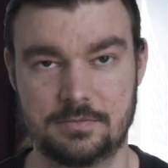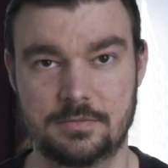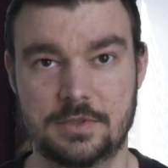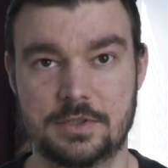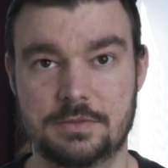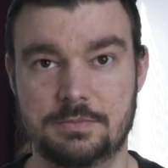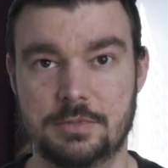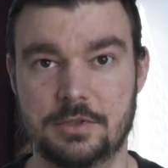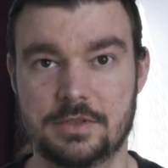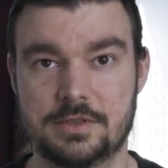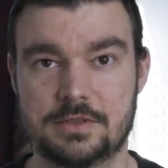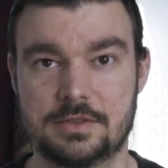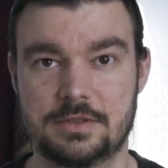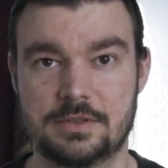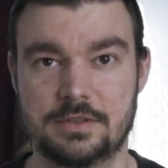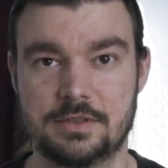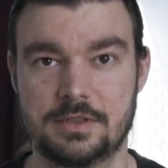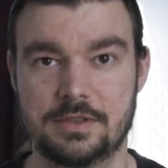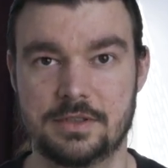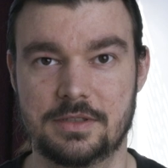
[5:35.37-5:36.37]
spots
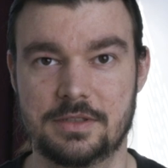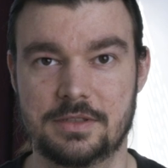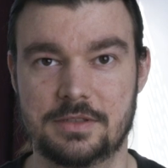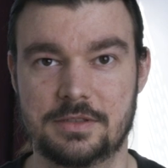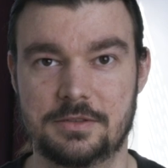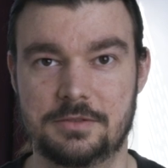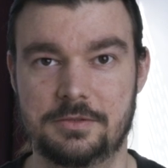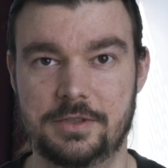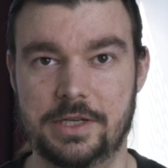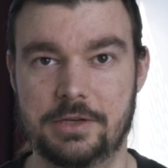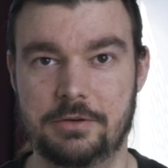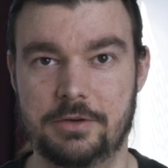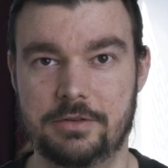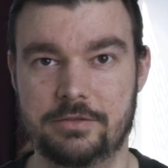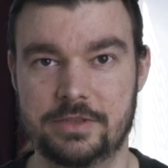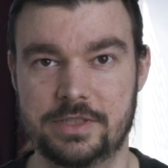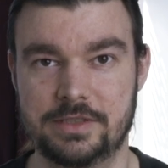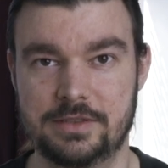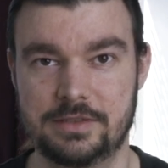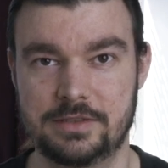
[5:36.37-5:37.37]
on the rear
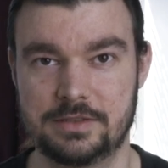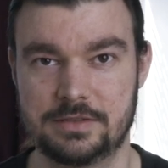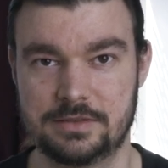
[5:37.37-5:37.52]
of it,